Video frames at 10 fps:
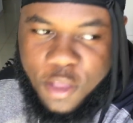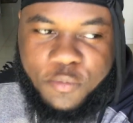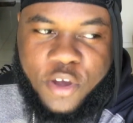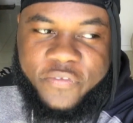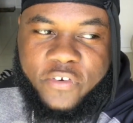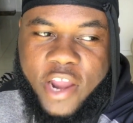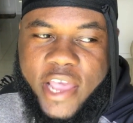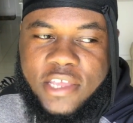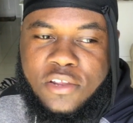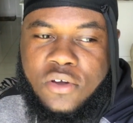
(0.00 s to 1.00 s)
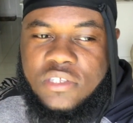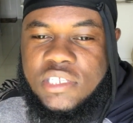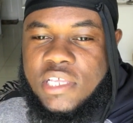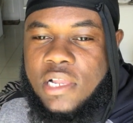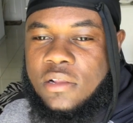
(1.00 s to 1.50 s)
But for right now
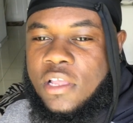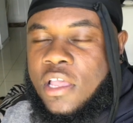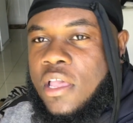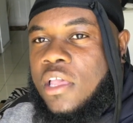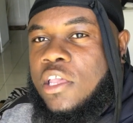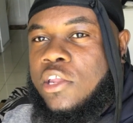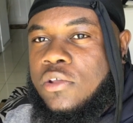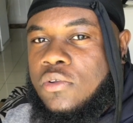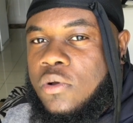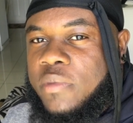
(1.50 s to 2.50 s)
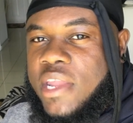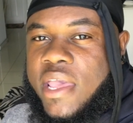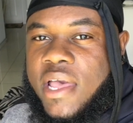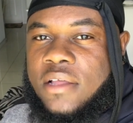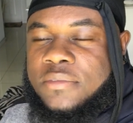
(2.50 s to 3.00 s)
still, you don't know me
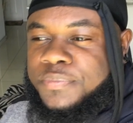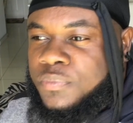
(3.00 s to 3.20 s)
there.